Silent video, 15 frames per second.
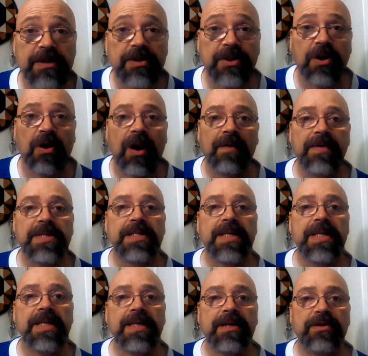So
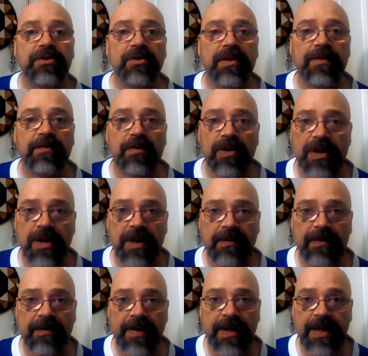obviously they're doing it for the love
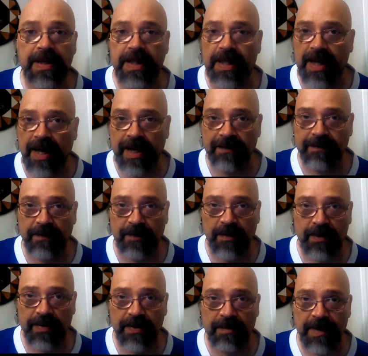of it, not
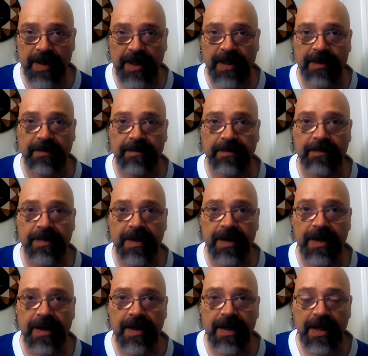for the money.
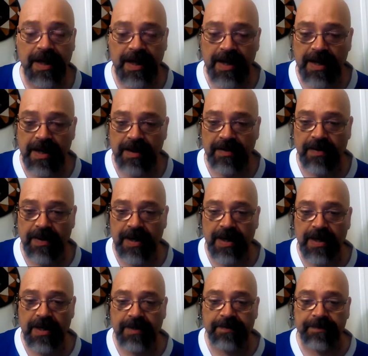
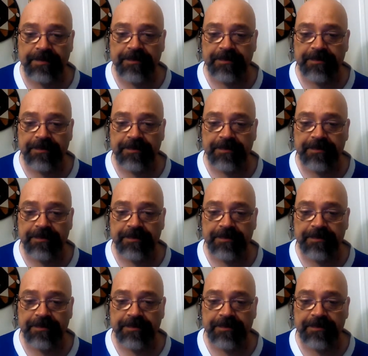This